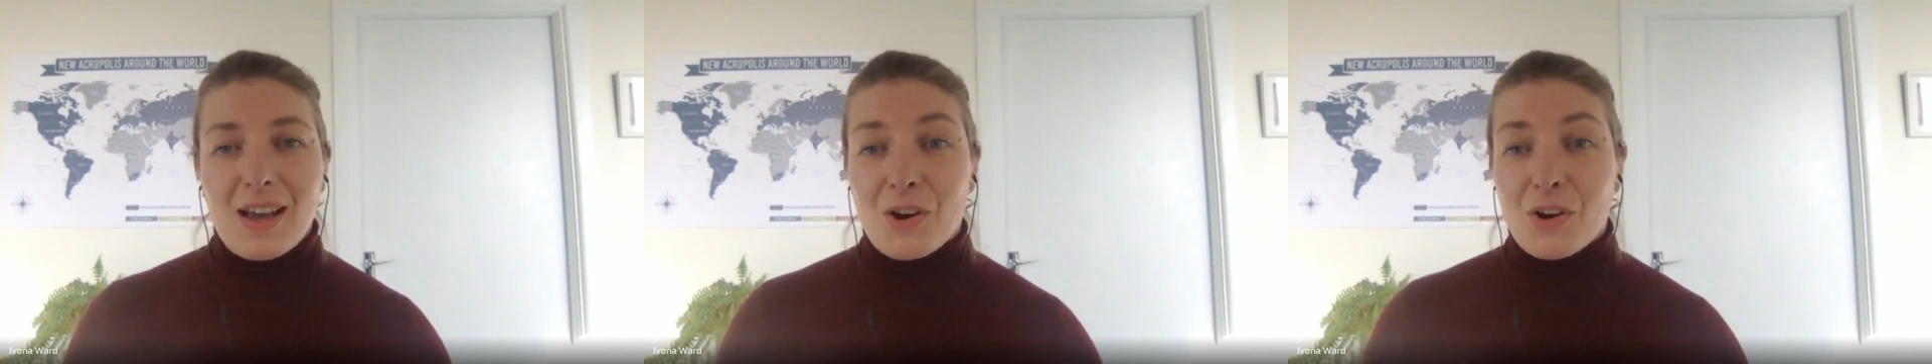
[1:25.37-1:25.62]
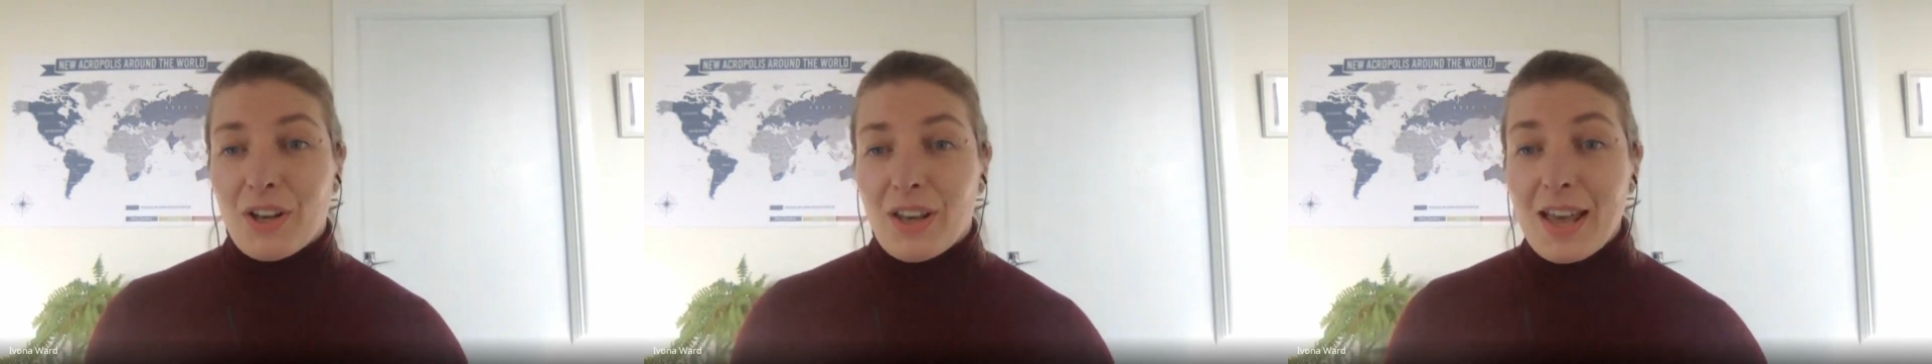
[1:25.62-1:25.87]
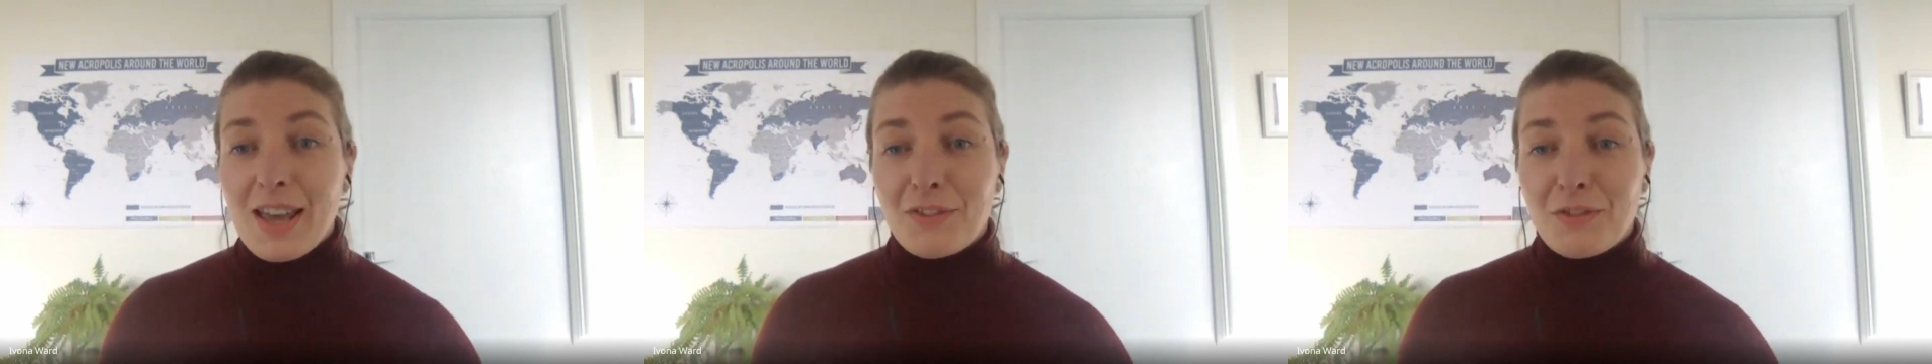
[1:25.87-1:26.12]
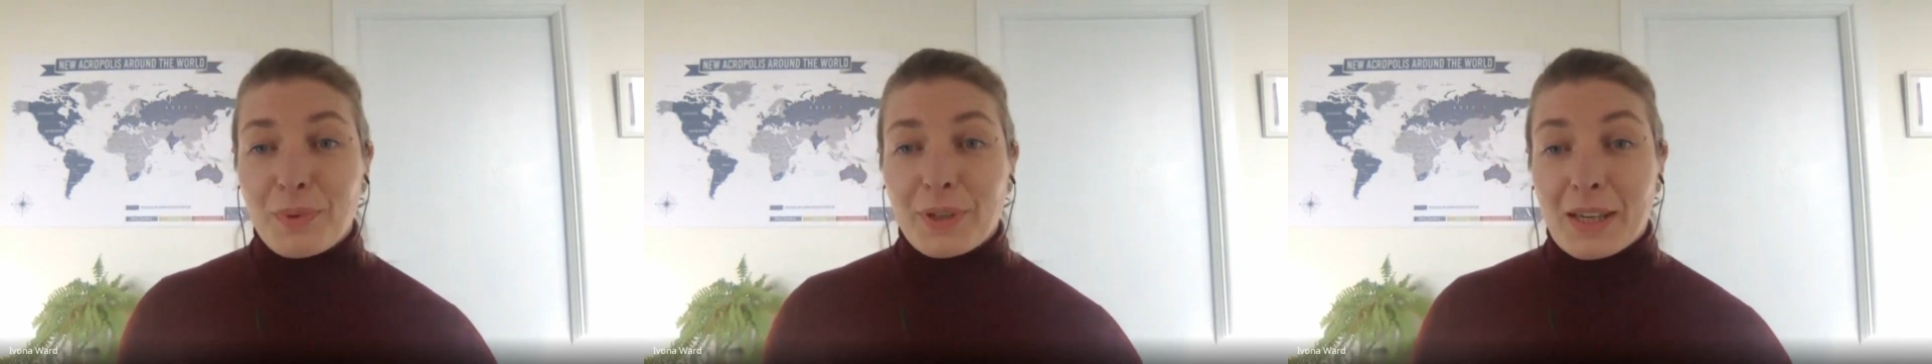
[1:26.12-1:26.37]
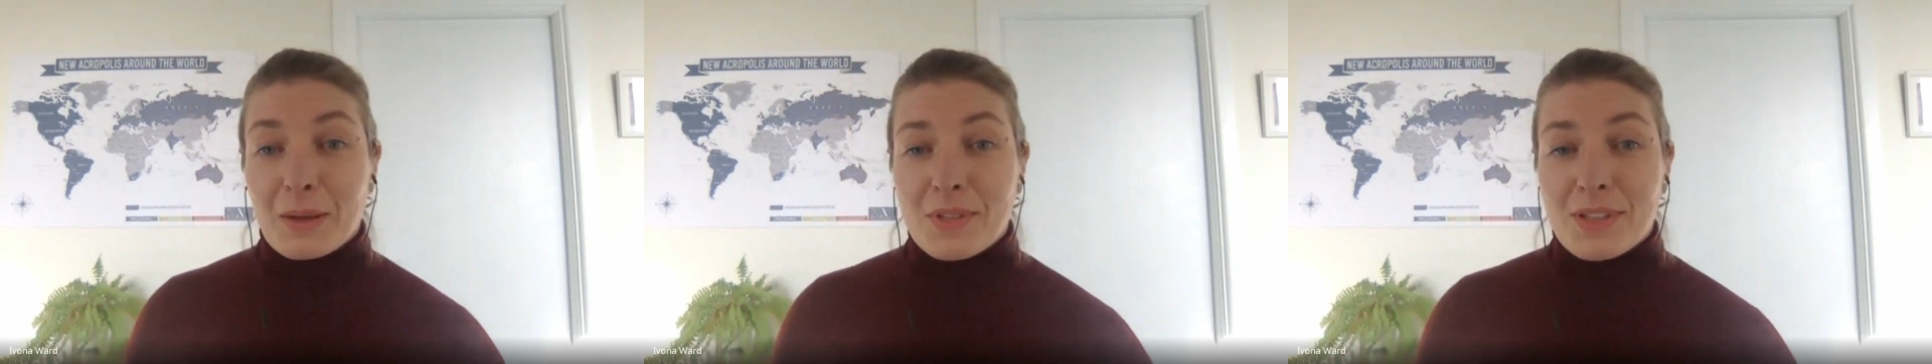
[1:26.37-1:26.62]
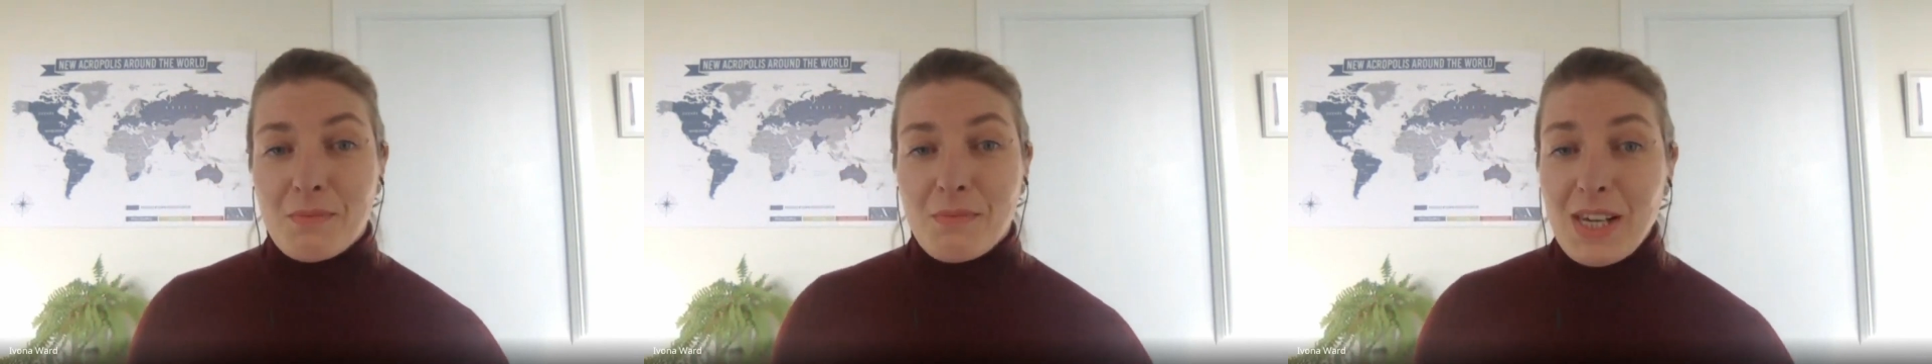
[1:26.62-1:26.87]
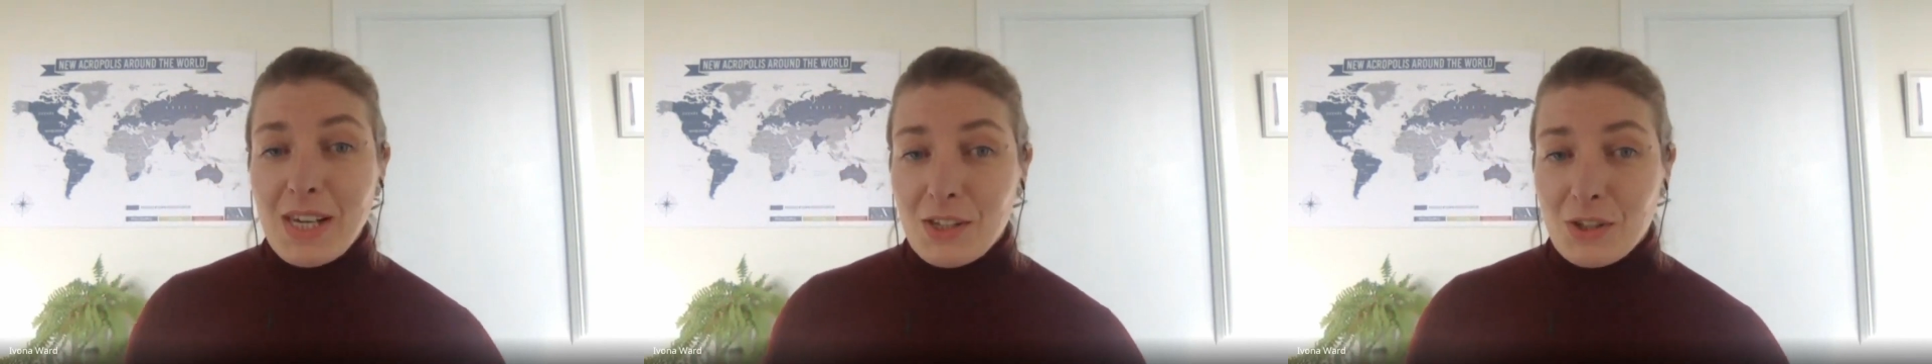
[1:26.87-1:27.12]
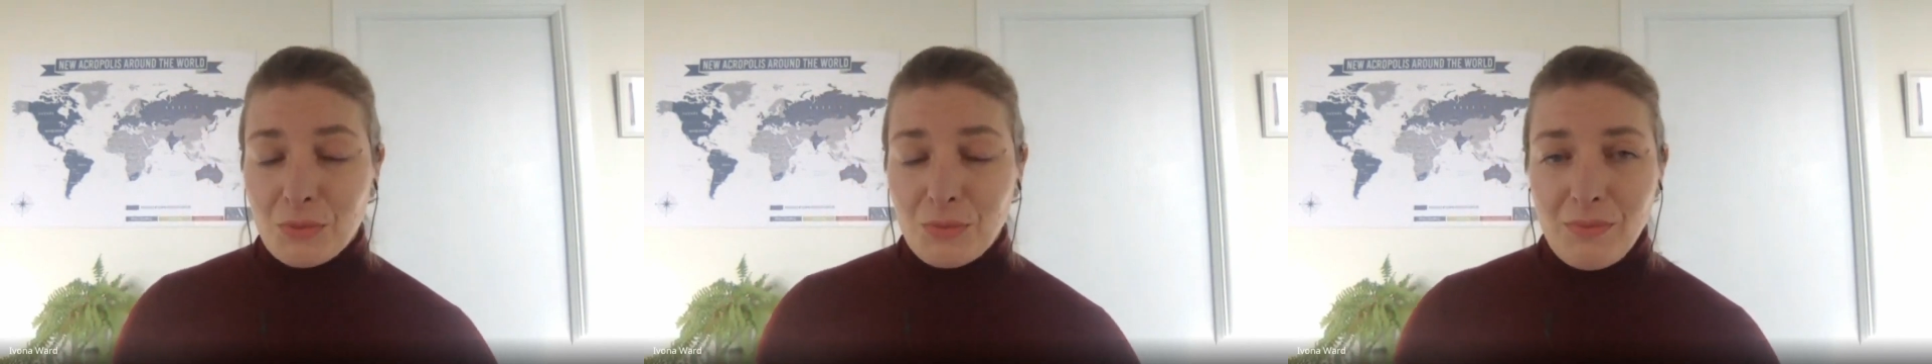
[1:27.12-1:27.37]
our life becomes the
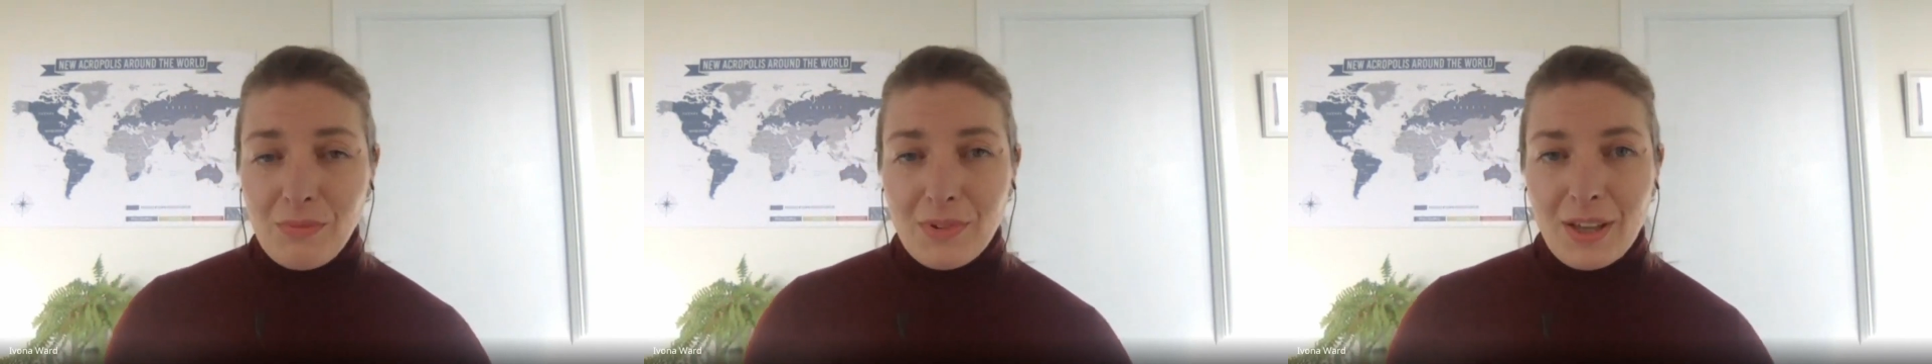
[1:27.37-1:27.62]
medium